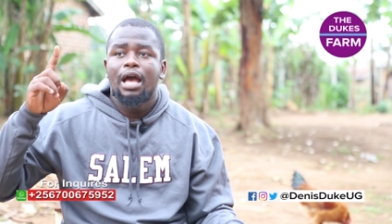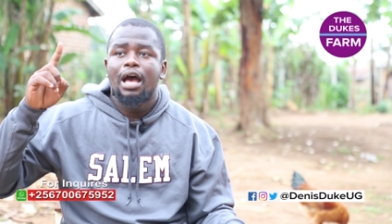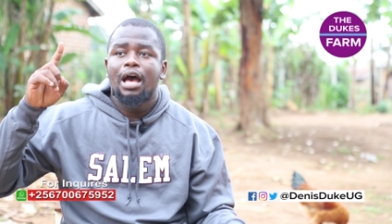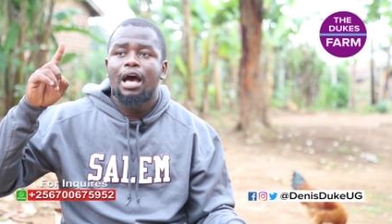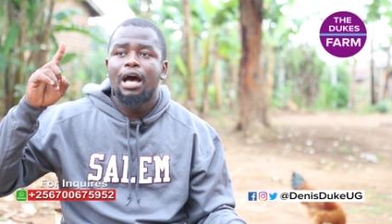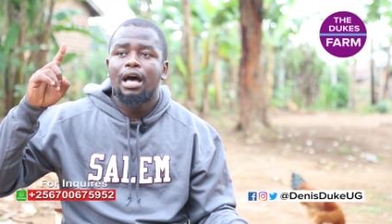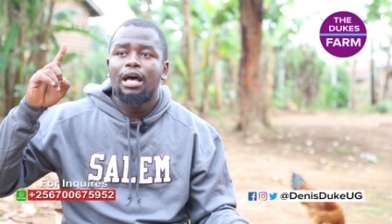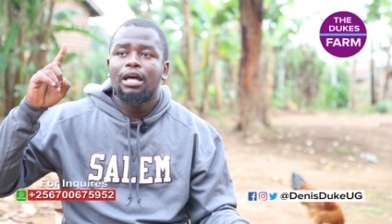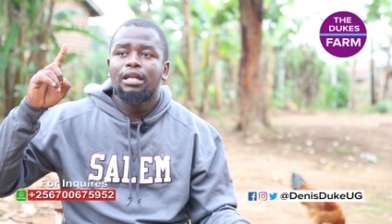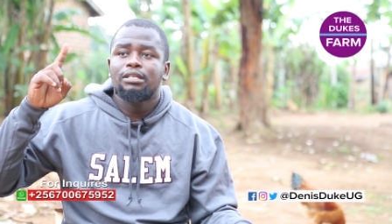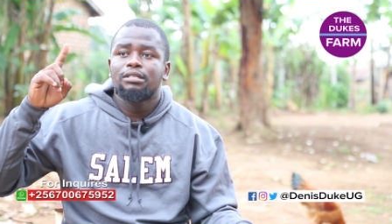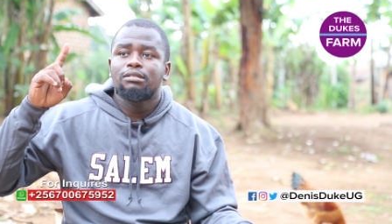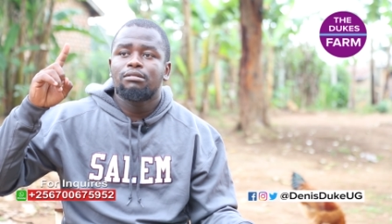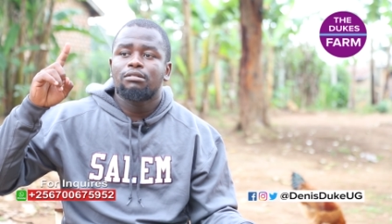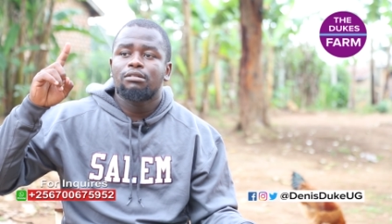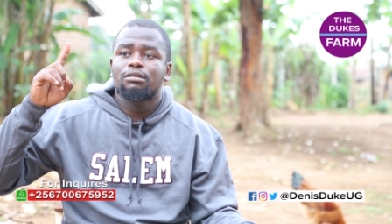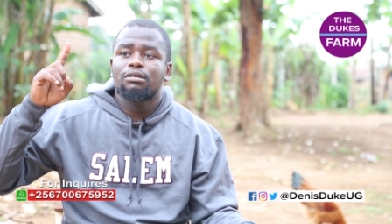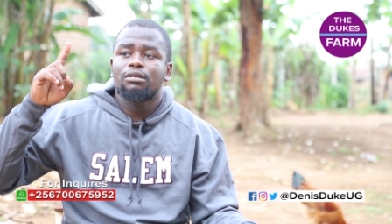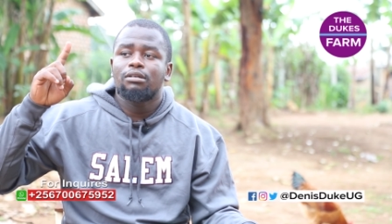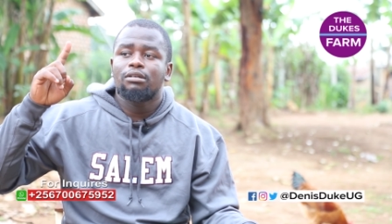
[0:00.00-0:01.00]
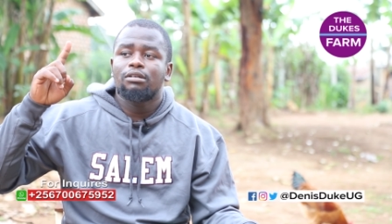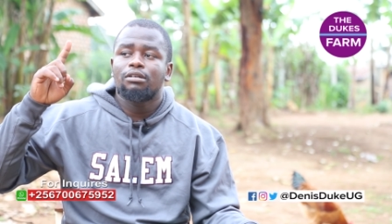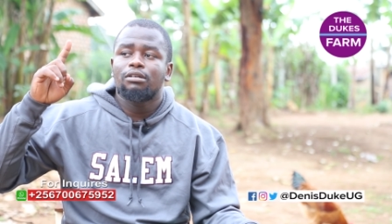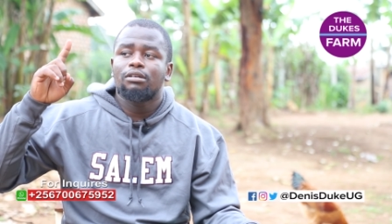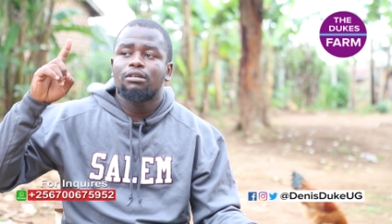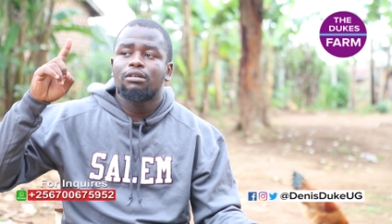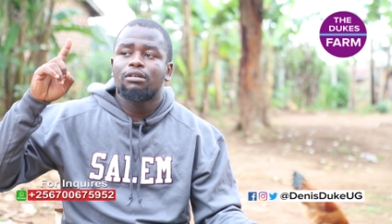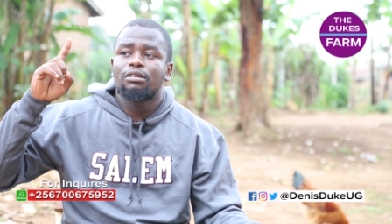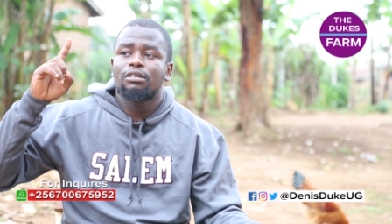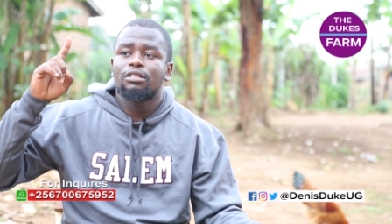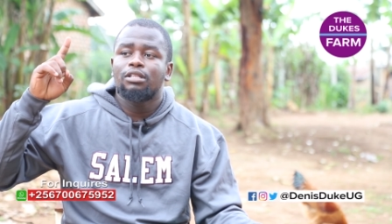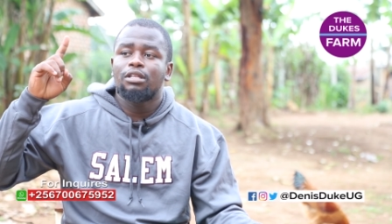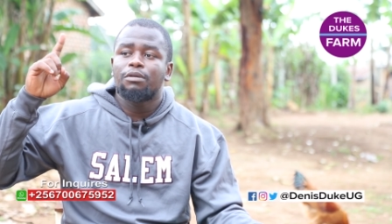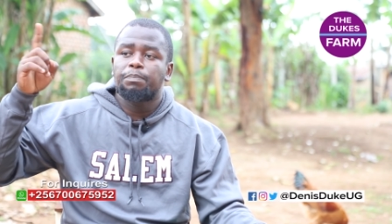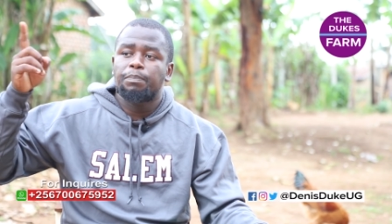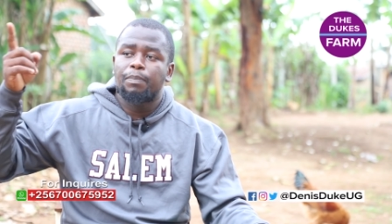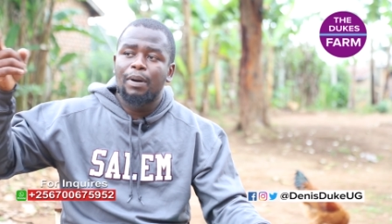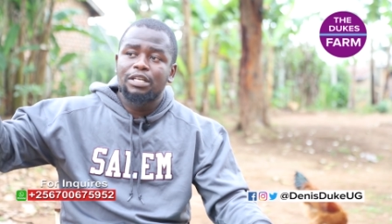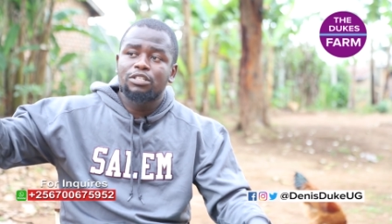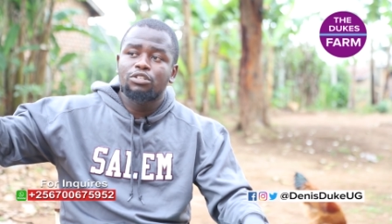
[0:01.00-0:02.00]
and
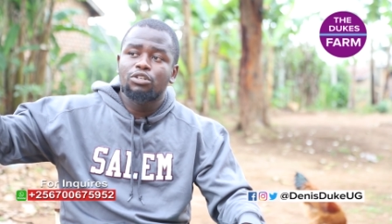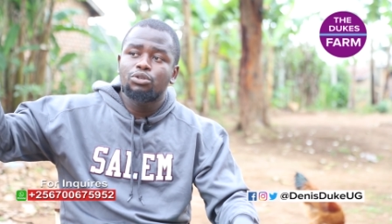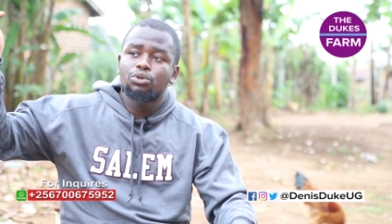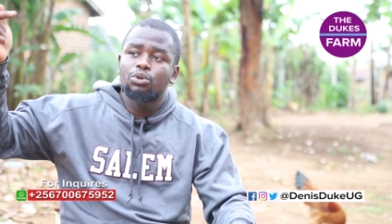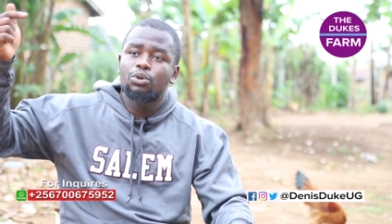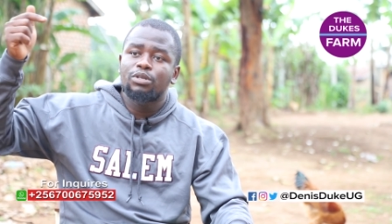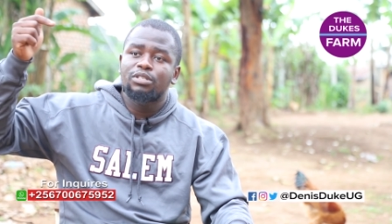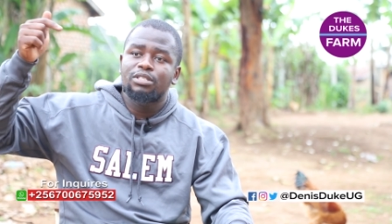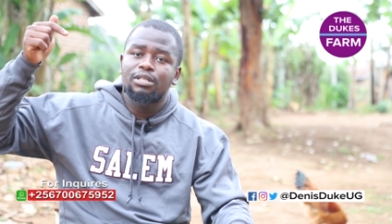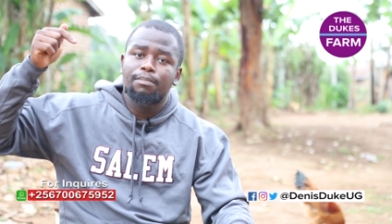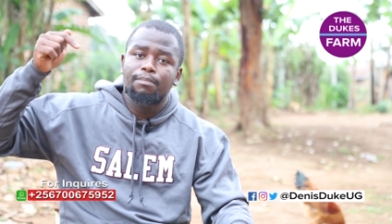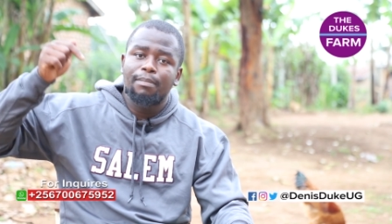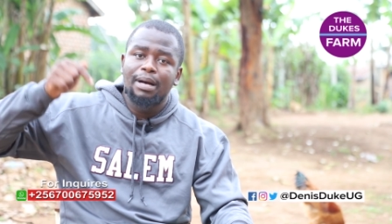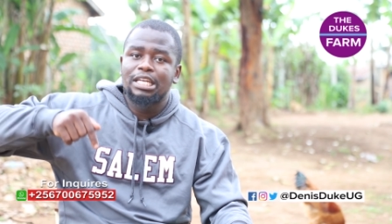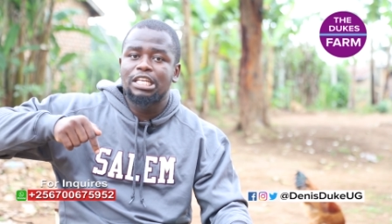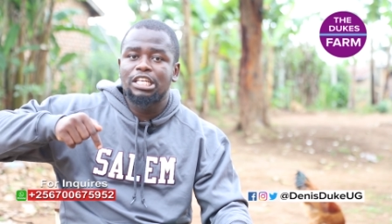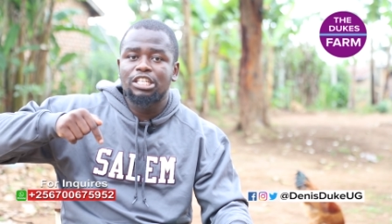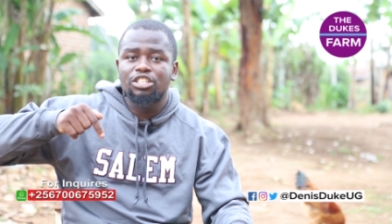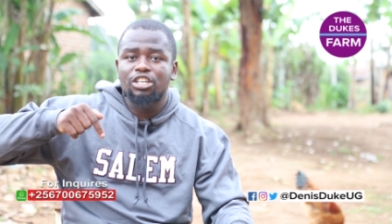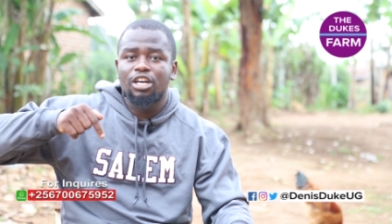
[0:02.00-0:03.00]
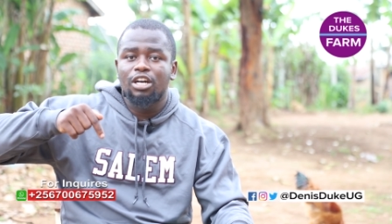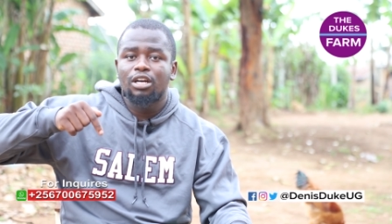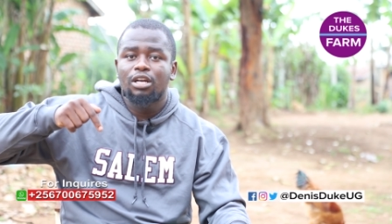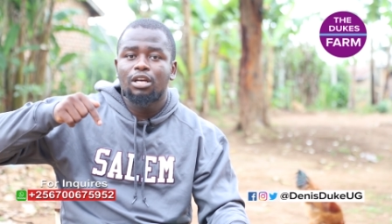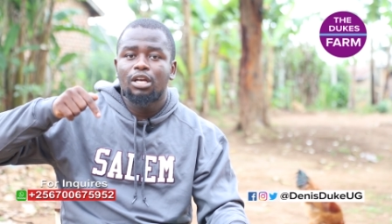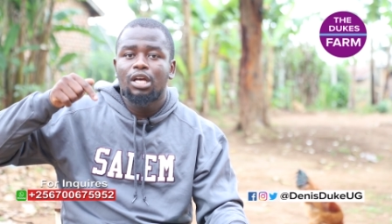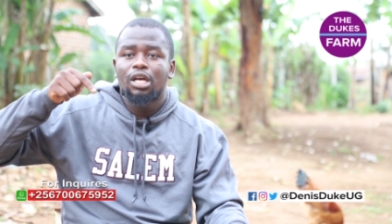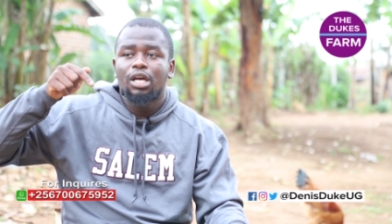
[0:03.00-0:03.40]
the person who was the manager